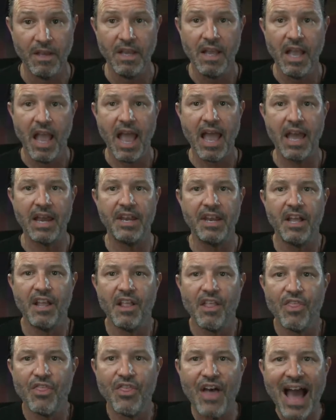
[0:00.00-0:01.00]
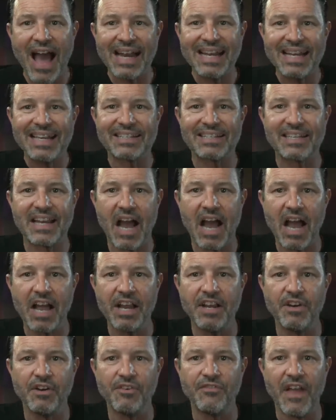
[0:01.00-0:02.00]
And that is kind
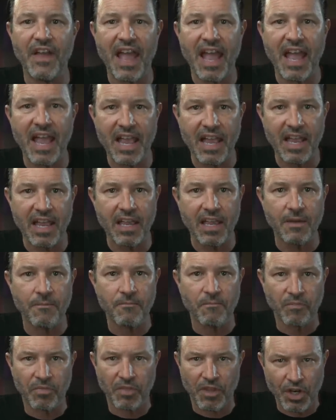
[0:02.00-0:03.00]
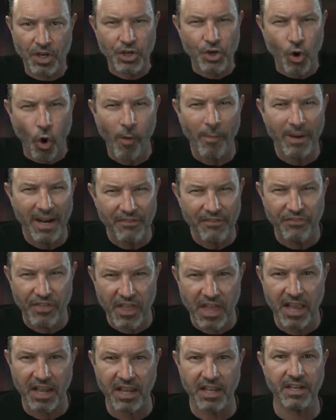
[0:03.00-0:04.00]
of a, a normative
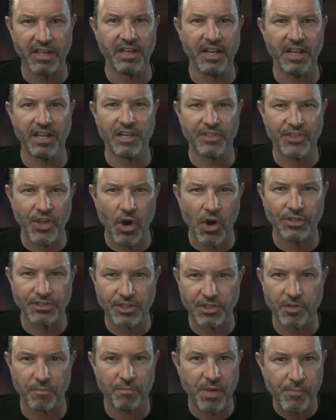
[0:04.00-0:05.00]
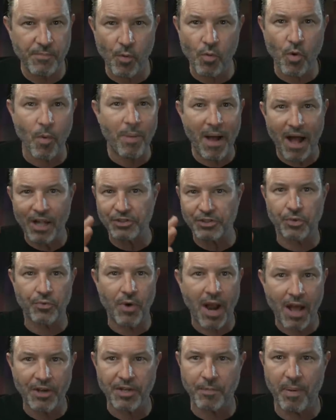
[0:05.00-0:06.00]
thing in, in Catholicism. People will bounce
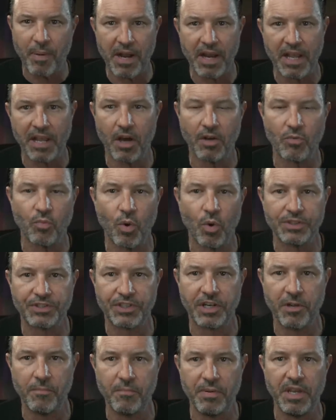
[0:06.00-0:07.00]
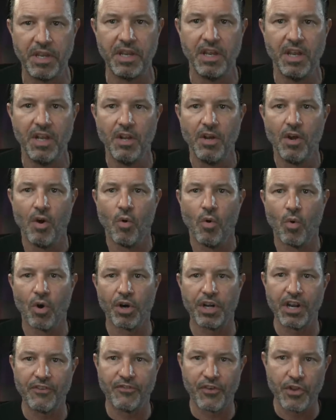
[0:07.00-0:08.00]
around depending on what's going to be
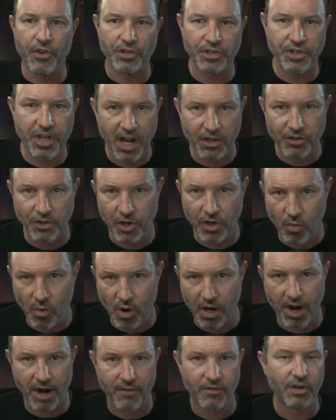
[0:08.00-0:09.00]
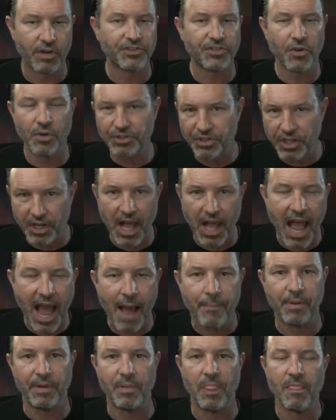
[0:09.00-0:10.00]
working for their schedule or whatever. So it's going to
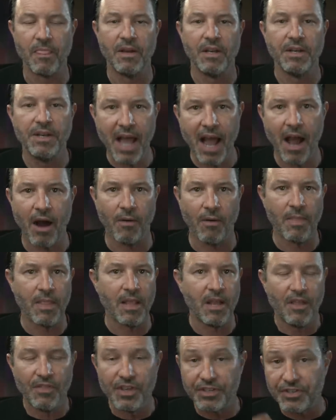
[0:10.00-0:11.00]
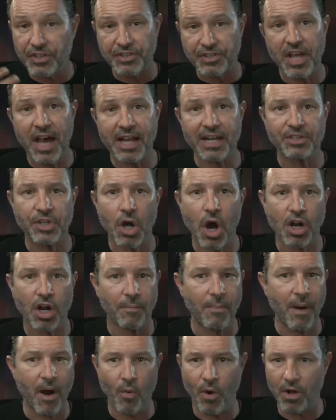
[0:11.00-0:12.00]
happen. Now, this is not a talk
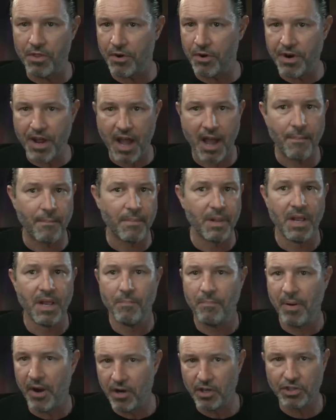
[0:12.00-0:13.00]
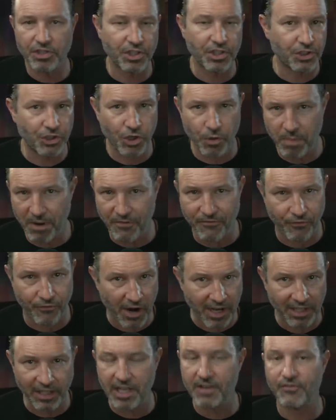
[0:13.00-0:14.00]
about whether or not parishes should be
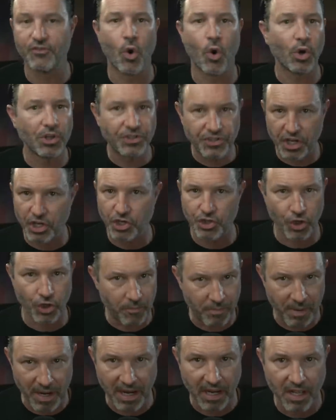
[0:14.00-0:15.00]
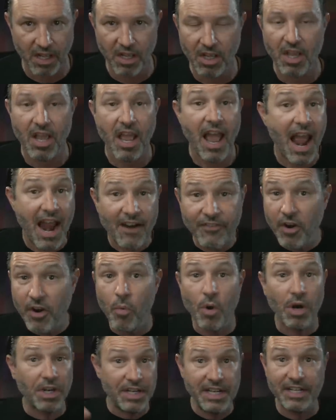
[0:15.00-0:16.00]
friendly. Of course, they should be.
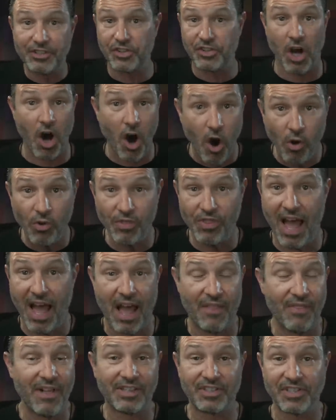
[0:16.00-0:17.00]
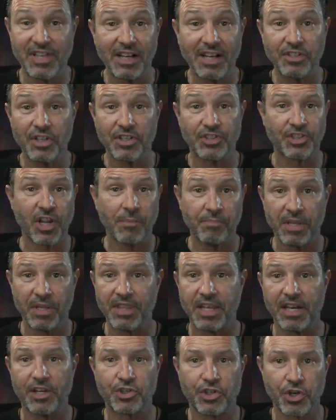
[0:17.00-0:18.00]
Everyone needs to own that. That's not just something
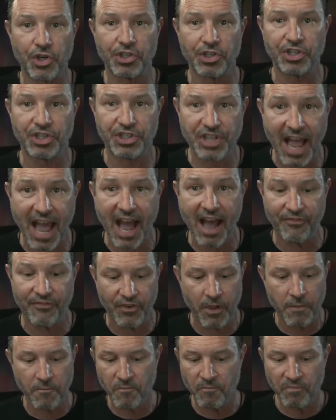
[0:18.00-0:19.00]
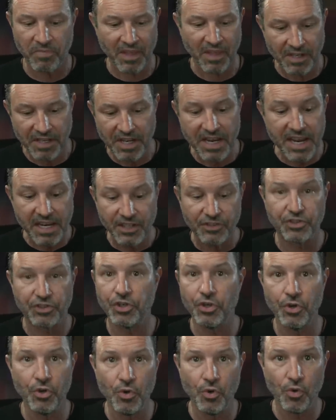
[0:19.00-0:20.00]
that a church staff needs
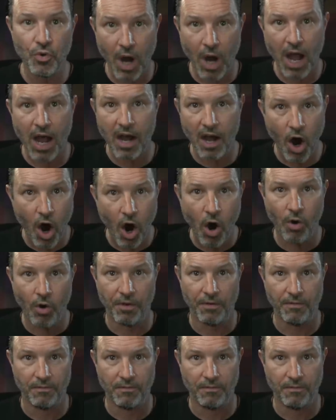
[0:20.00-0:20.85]
to uh, own.